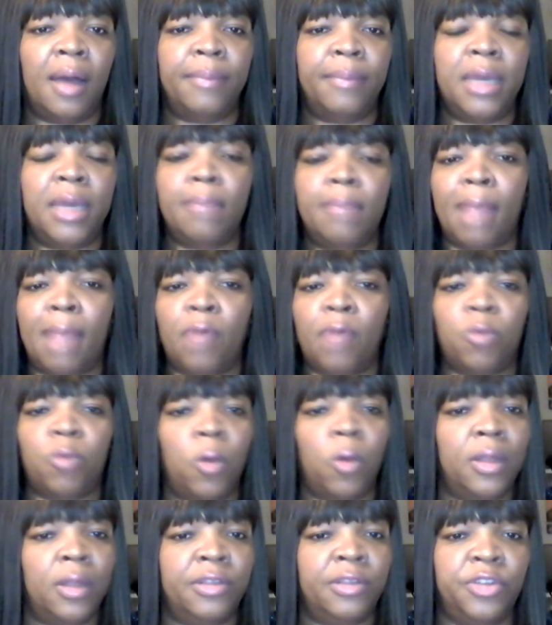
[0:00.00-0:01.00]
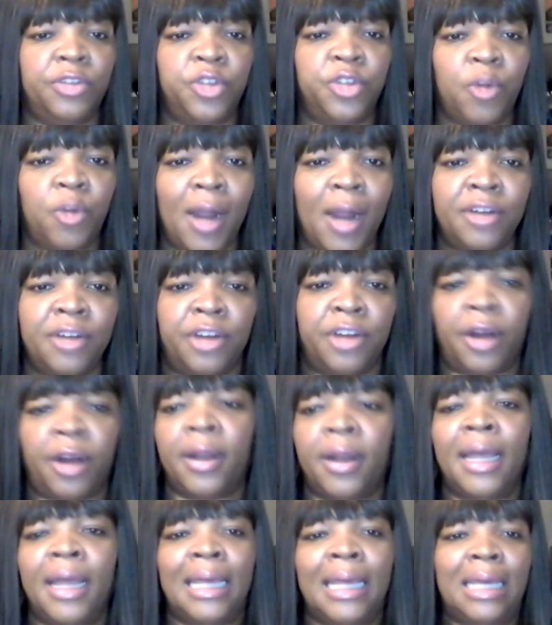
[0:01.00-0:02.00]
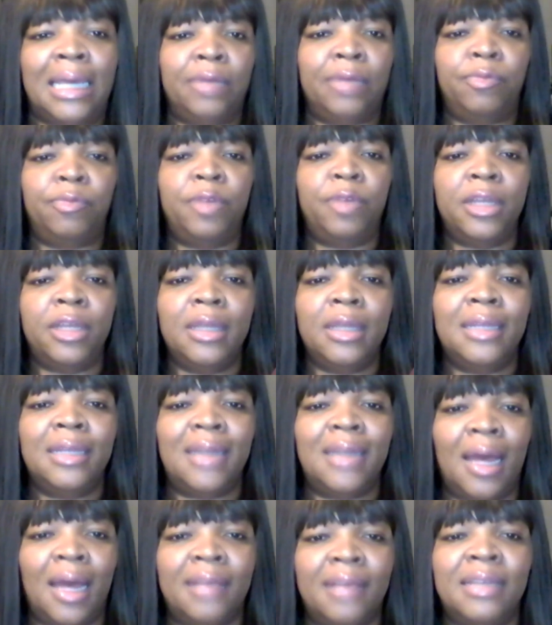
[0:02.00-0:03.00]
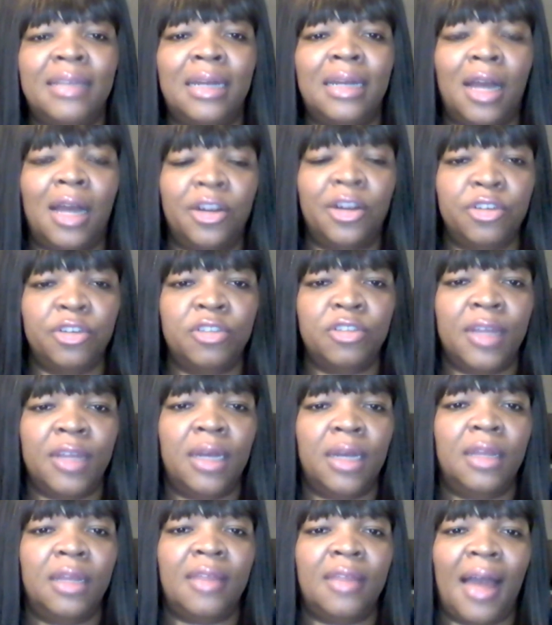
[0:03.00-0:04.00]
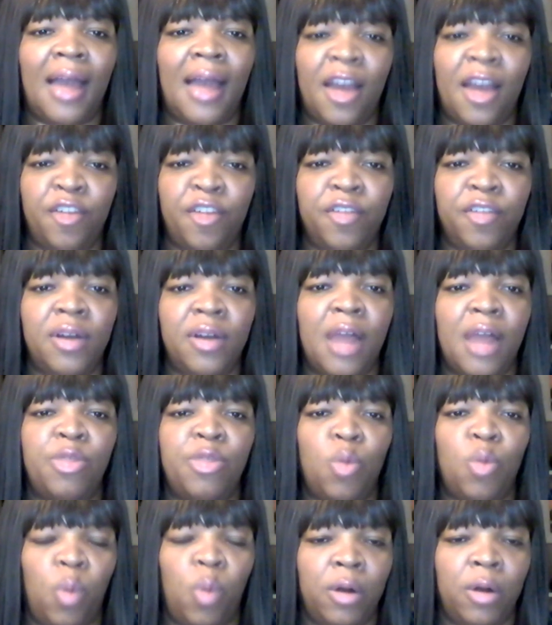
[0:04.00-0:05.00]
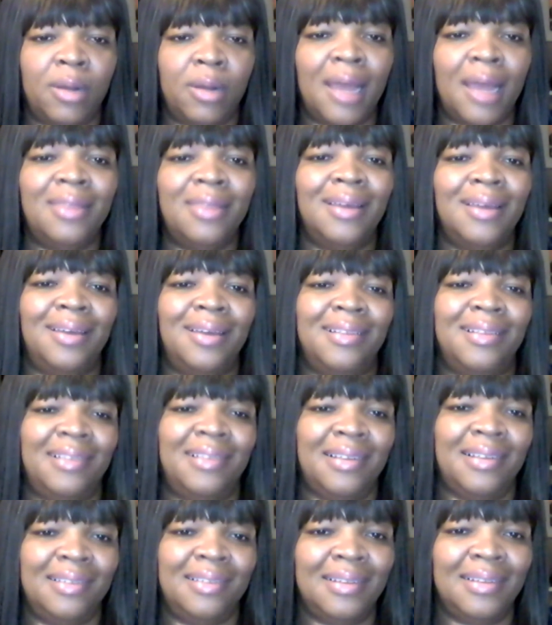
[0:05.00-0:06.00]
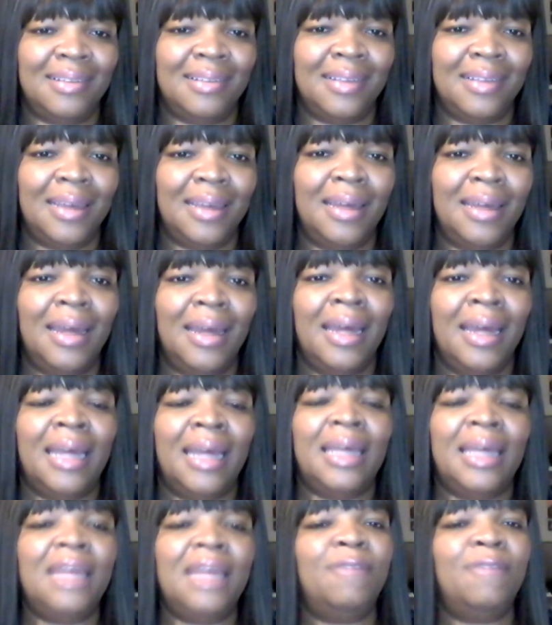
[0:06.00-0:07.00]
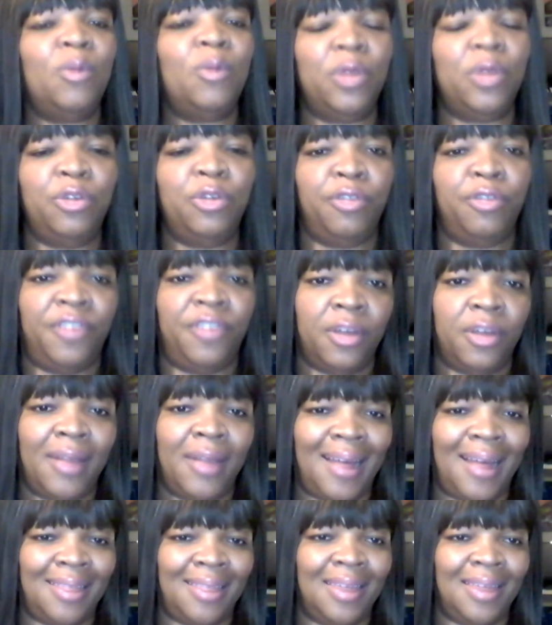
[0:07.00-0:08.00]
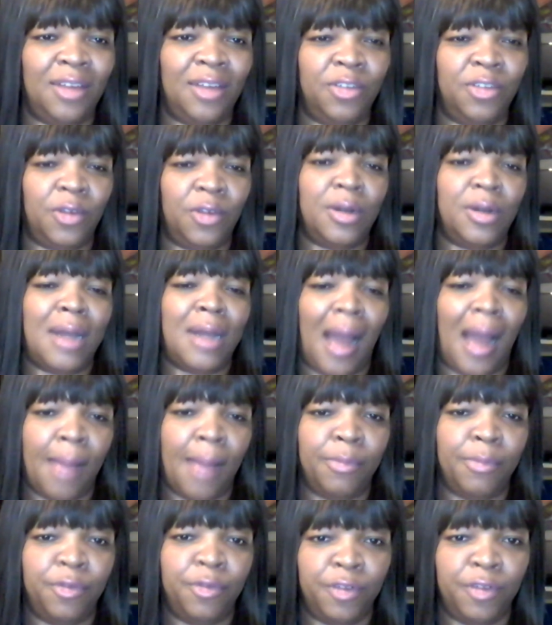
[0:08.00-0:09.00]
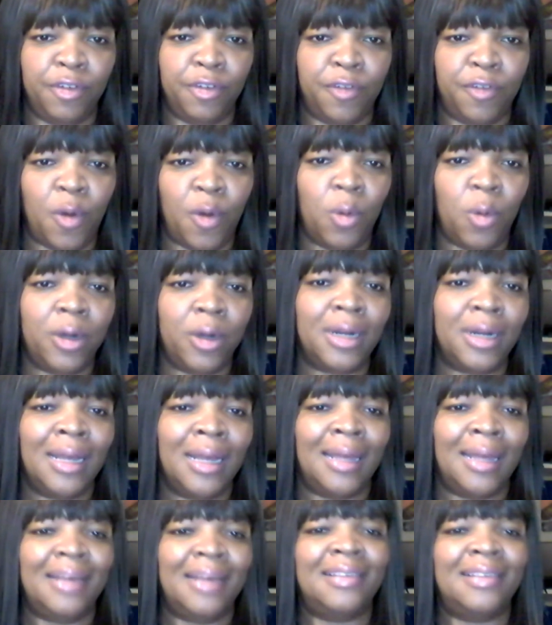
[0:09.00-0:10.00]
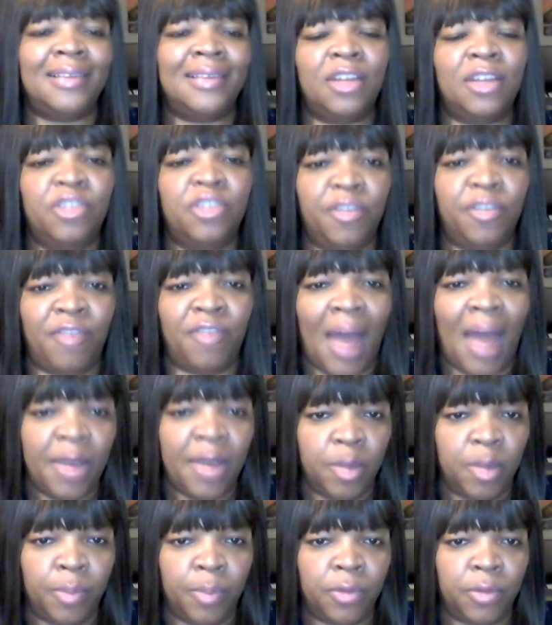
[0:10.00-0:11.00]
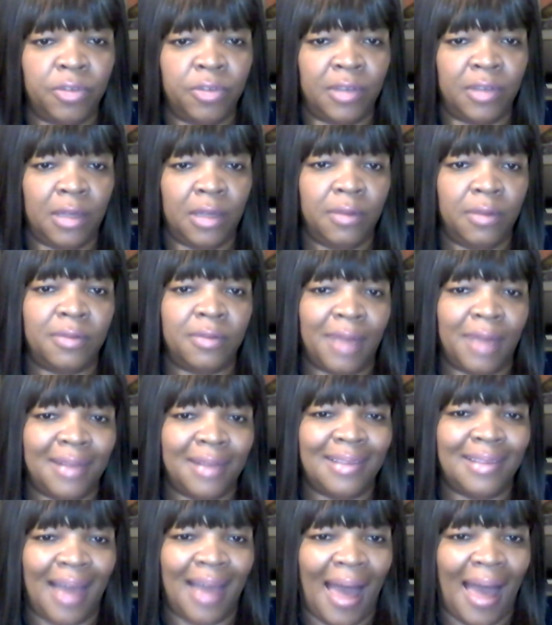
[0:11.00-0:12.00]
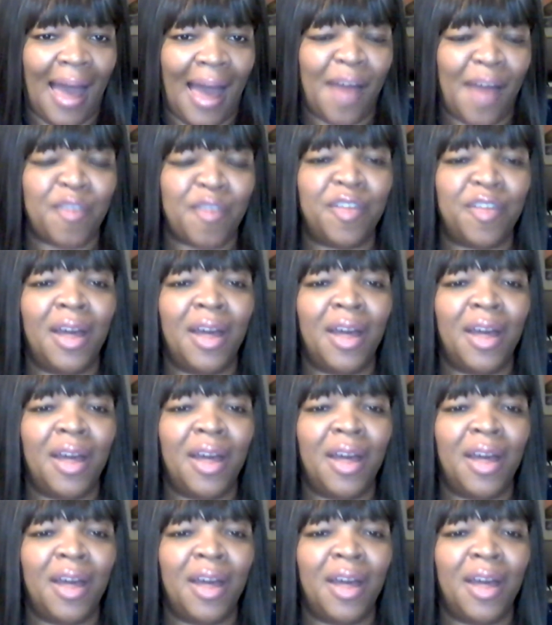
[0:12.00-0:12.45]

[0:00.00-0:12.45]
in my role as the director. It really does, in understanding the effort and the work and the consistency, even when you feel like things are not moving forward, is such a valuable skill set to have.